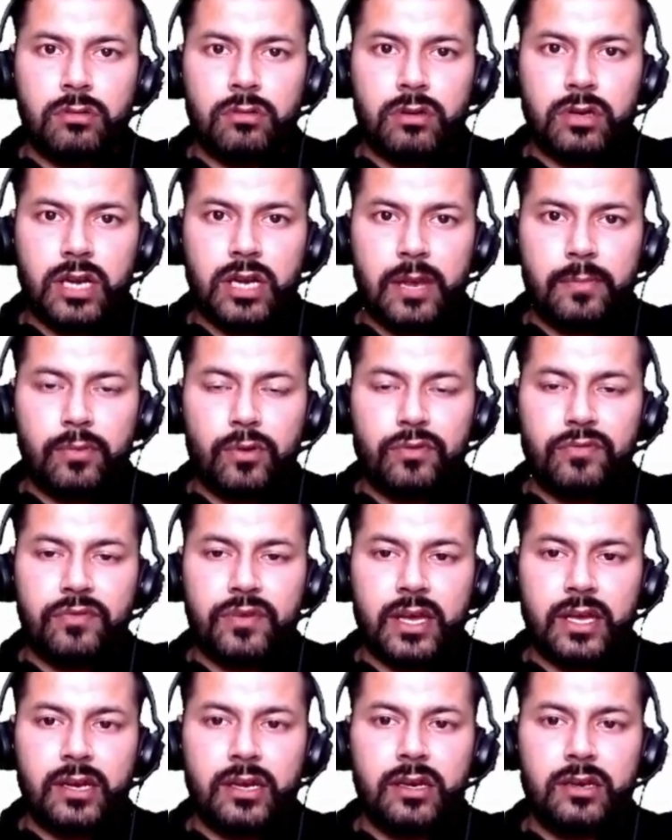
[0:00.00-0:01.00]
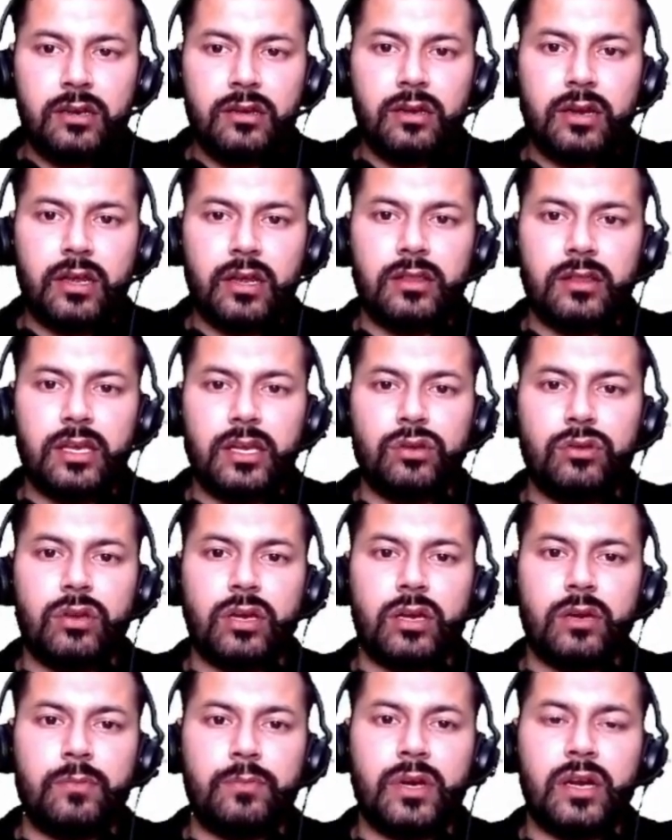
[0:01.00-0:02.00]
type of error, and then you
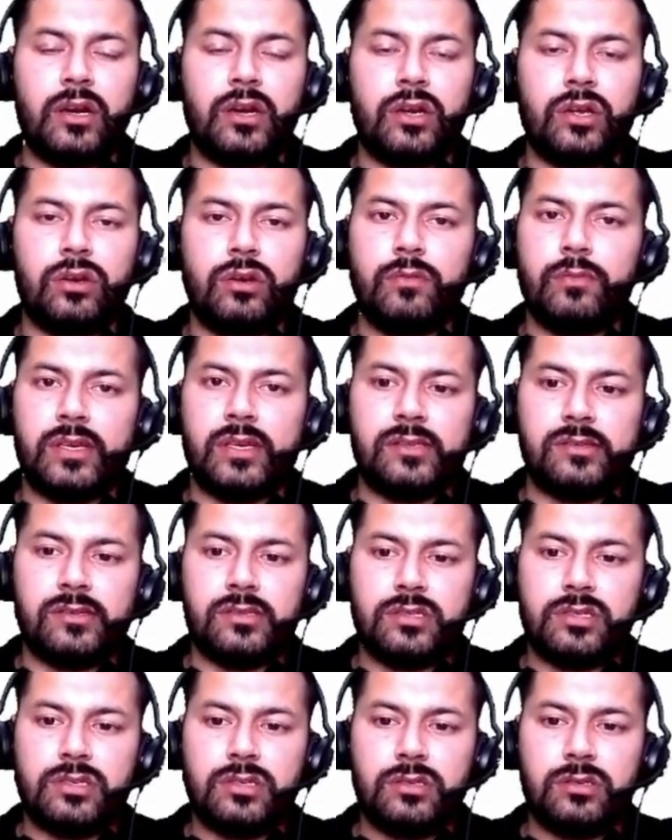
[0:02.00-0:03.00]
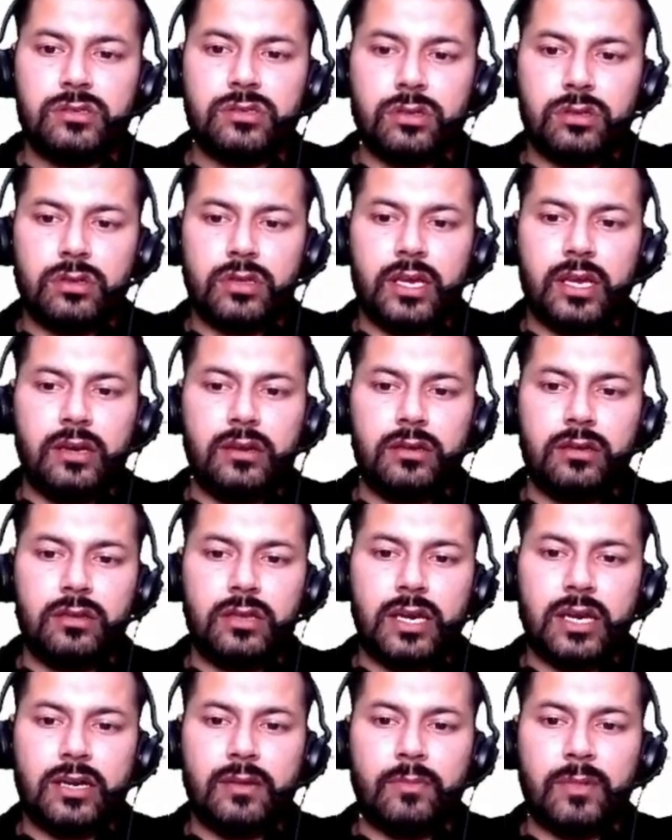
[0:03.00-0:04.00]
can print your message. So then
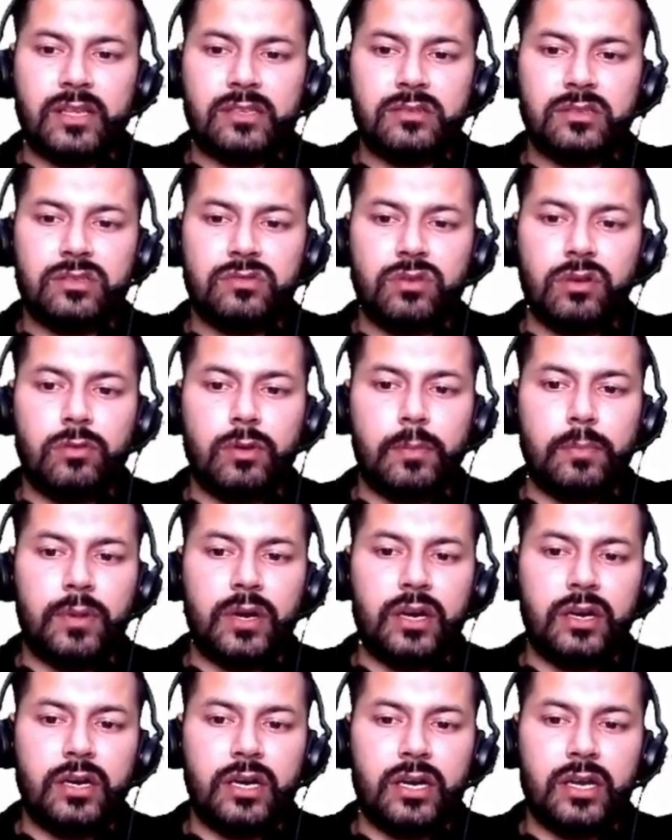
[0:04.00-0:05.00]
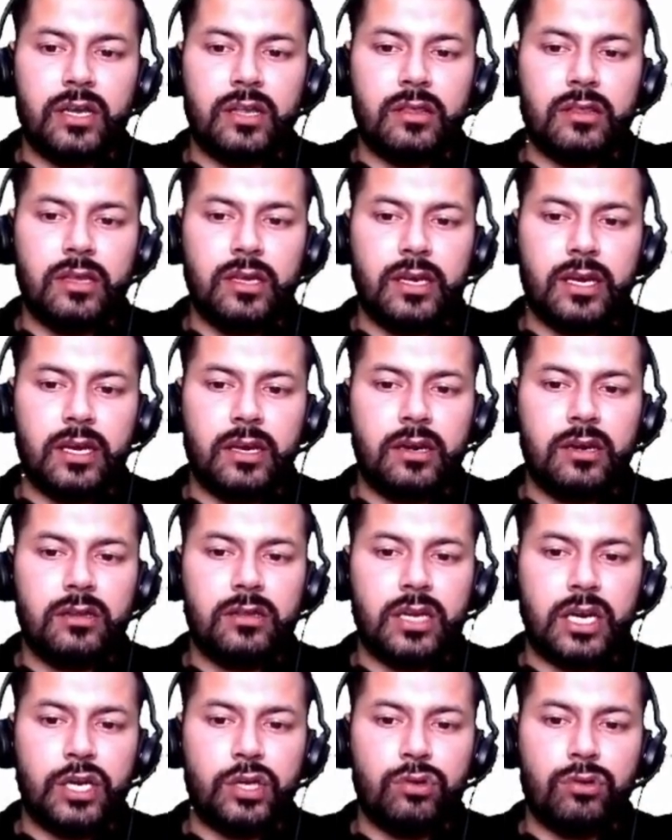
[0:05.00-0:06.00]
that message will be printed in the error
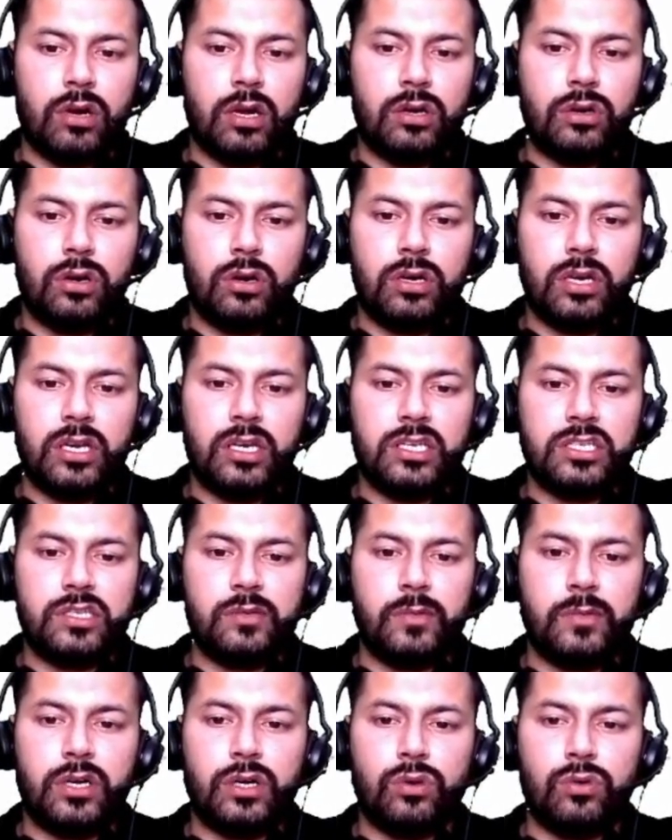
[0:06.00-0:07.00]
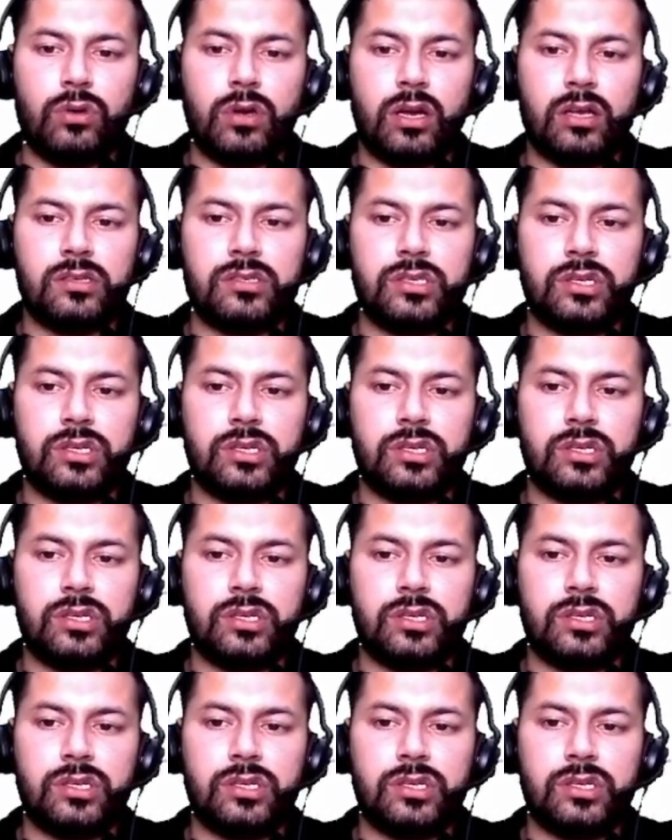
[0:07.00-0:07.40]
that you are not eligible to cast